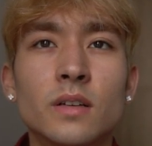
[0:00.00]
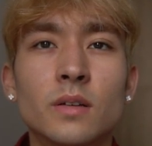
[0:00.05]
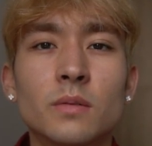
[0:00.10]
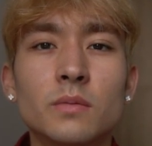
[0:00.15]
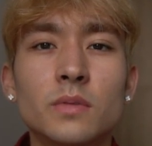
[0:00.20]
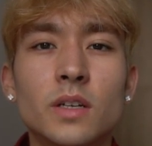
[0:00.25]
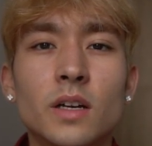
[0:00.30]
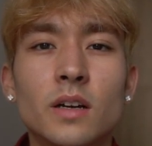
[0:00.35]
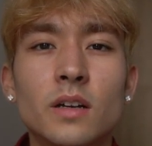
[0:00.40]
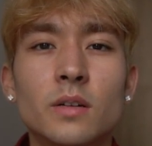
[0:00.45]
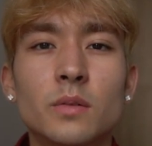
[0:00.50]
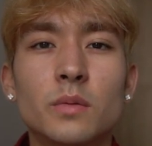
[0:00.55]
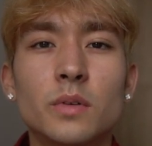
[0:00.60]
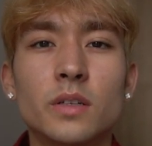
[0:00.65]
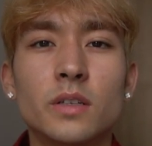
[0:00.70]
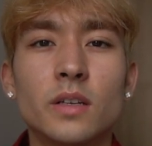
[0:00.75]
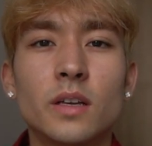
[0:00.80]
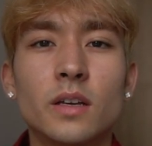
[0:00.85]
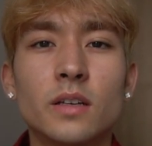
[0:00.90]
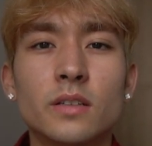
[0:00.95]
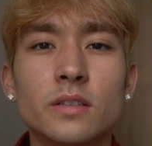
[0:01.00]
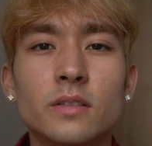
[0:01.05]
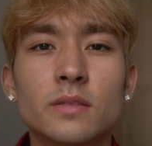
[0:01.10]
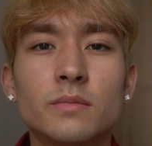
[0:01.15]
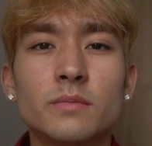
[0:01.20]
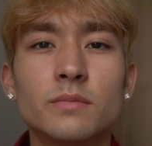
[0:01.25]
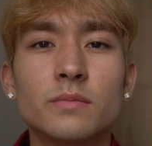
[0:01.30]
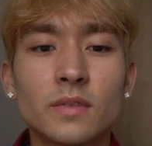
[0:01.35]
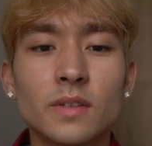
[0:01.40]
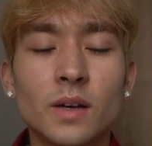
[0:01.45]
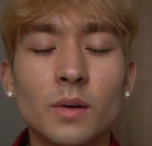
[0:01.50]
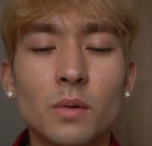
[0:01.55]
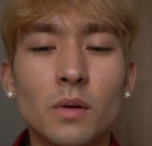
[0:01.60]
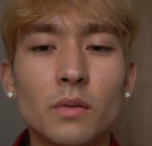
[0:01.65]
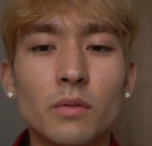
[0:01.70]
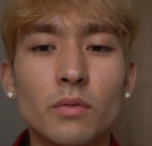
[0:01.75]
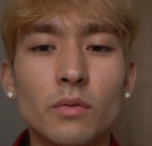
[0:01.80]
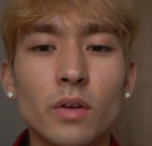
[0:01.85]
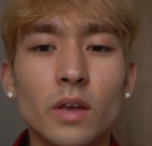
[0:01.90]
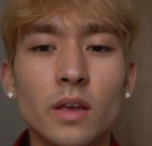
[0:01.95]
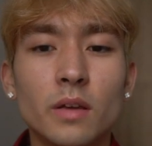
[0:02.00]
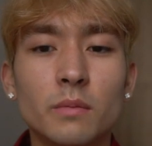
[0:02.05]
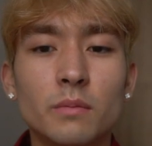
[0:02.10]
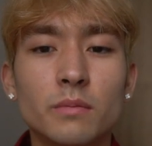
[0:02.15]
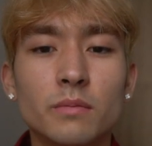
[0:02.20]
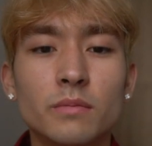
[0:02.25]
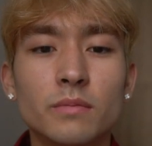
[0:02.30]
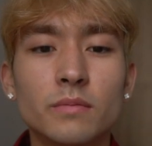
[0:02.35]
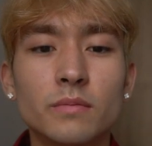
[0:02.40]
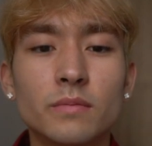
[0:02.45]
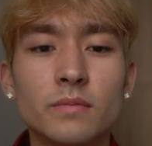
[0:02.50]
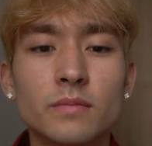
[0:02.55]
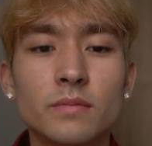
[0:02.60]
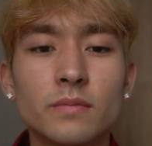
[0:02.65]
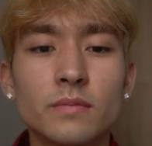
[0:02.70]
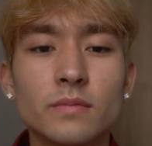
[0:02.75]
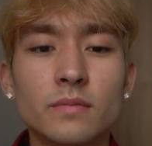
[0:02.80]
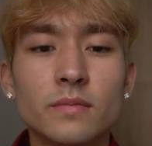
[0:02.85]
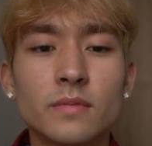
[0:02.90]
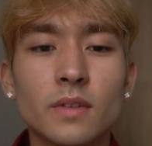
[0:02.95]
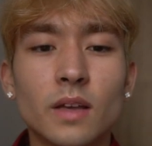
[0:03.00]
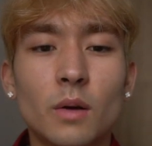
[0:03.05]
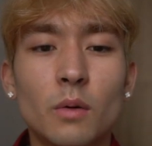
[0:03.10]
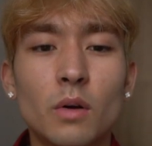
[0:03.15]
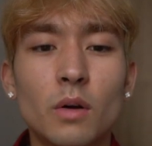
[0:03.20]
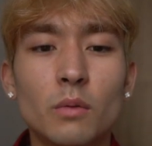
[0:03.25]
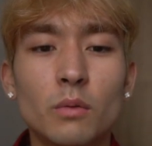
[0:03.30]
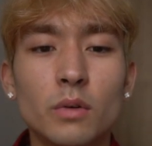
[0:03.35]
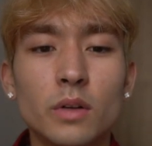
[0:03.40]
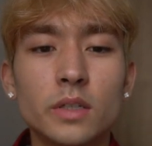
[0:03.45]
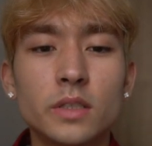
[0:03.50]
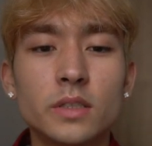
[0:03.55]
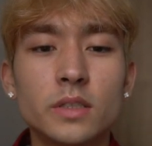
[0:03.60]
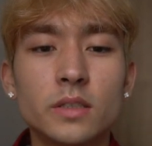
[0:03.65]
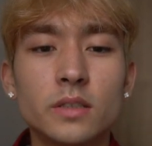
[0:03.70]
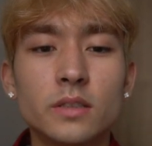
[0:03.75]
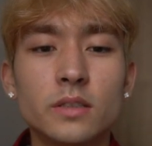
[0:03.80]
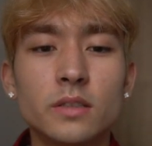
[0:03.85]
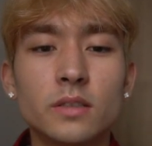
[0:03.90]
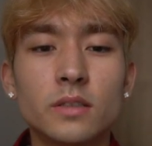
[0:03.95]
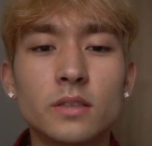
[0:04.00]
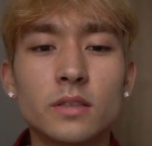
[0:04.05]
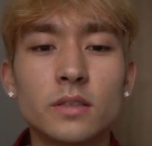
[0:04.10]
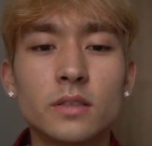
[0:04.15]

I'm tired of being nice. I want fame. I want riches.